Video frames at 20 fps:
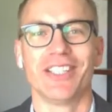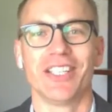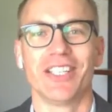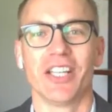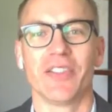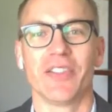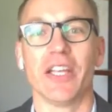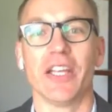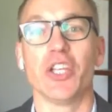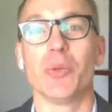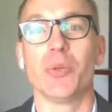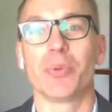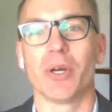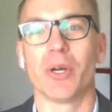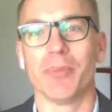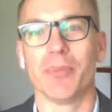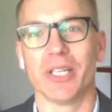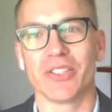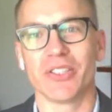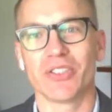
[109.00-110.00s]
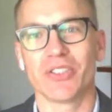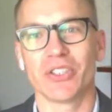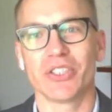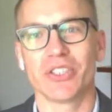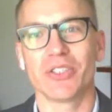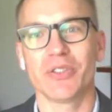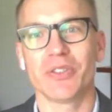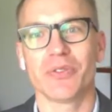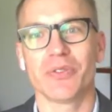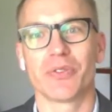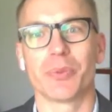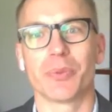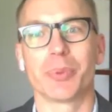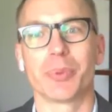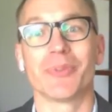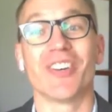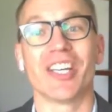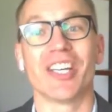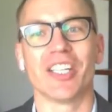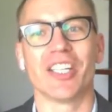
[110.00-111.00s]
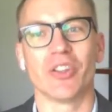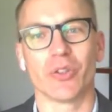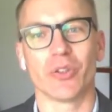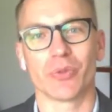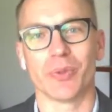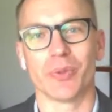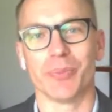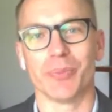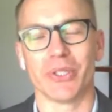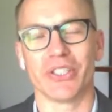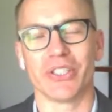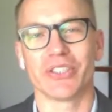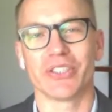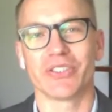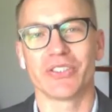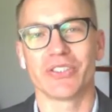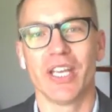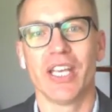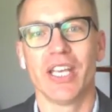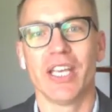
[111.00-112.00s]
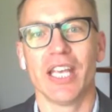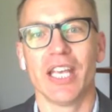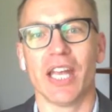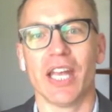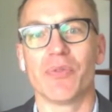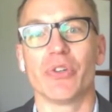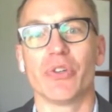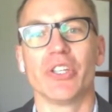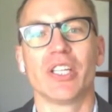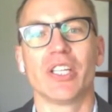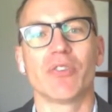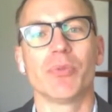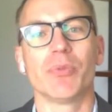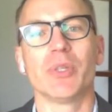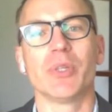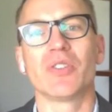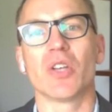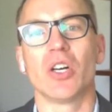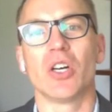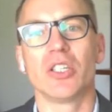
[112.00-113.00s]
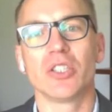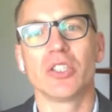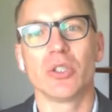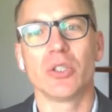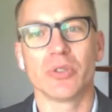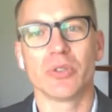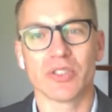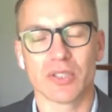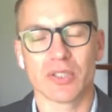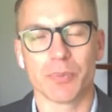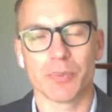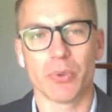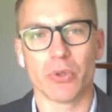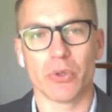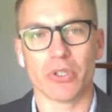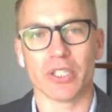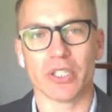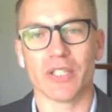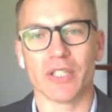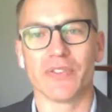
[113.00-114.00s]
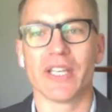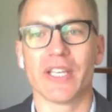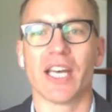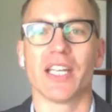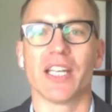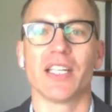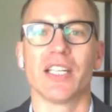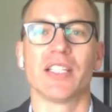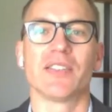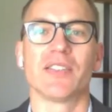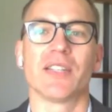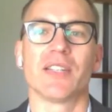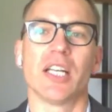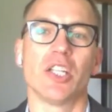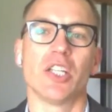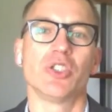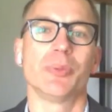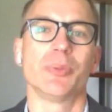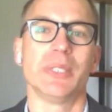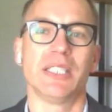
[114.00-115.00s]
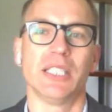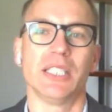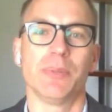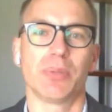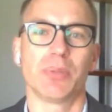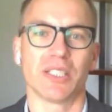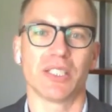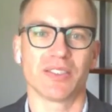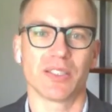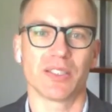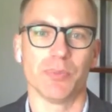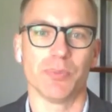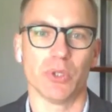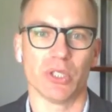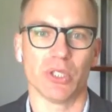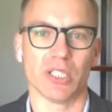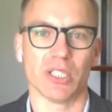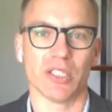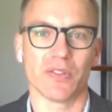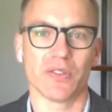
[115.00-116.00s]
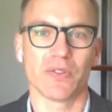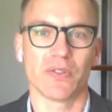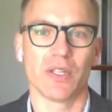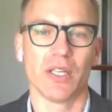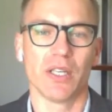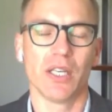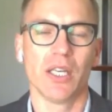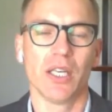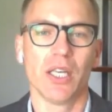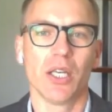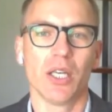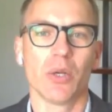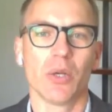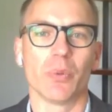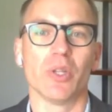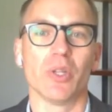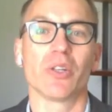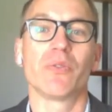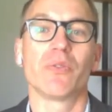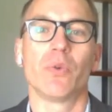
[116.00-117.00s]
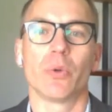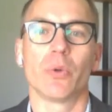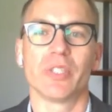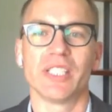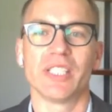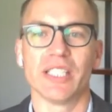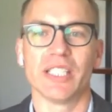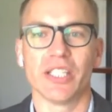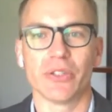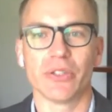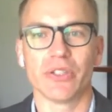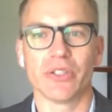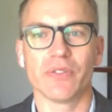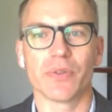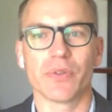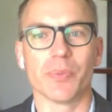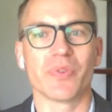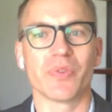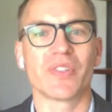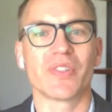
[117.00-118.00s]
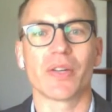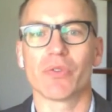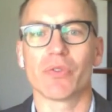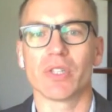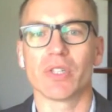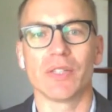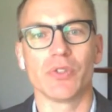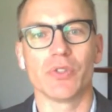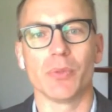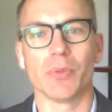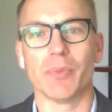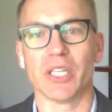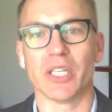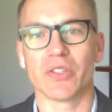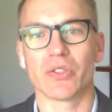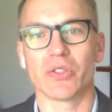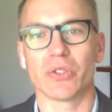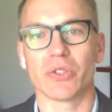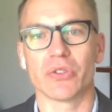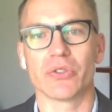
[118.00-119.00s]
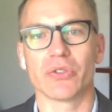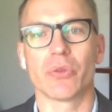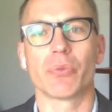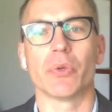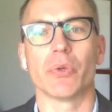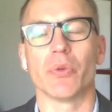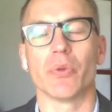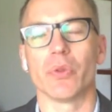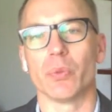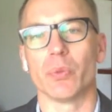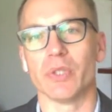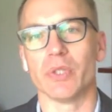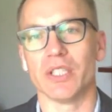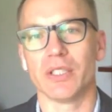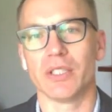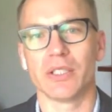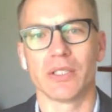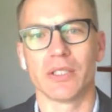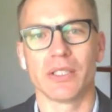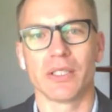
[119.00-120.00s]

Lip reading: Thank you, Prime Minister, for providing those remarks and for your government's ongoing support of Canada's LGBT Plus communities. We look forward to hearing from several of your ministers throughout the week.